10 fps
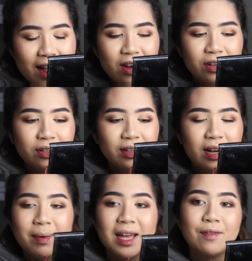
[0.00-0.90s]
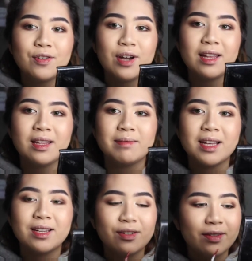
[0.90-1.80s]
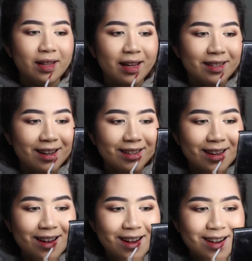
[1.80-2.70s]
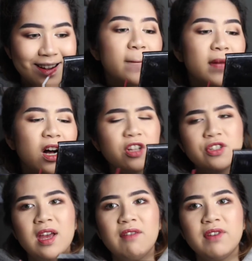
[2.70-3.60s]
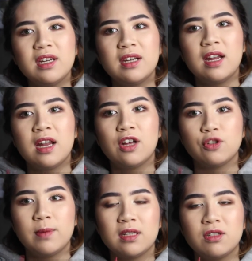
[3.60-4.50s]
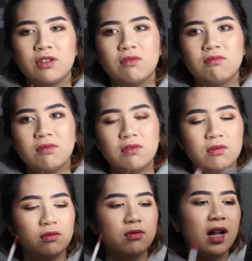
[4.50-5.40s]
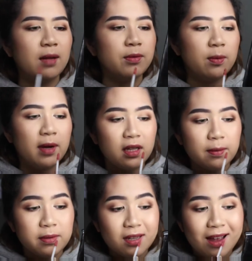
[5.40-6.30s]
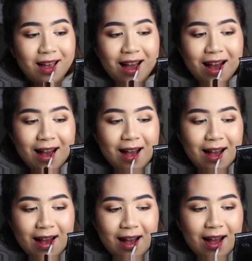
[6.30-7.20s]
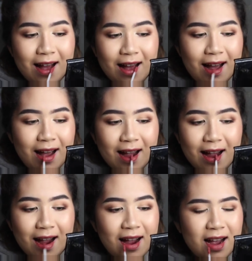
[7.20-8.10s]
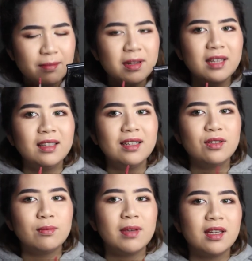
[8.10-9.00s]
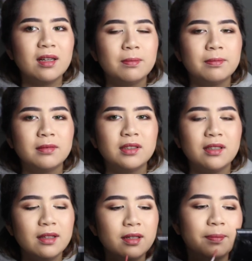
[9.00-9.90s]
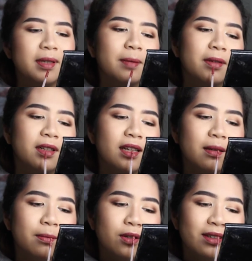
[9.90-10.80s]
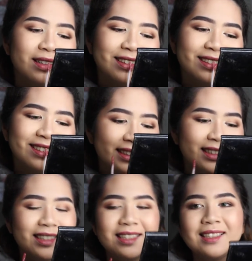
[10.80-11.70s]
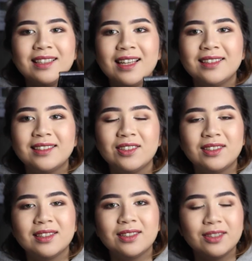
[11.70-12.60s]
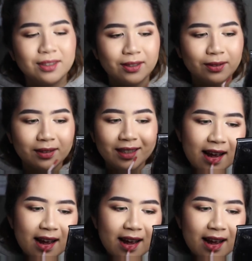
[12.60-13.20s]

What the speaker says: Oh crap, I have dry lips. I just realized that. Also, I have an announcement while I'm doing my lips. I'm not gonna do makeup on other people anymore. Just in case you still don't know.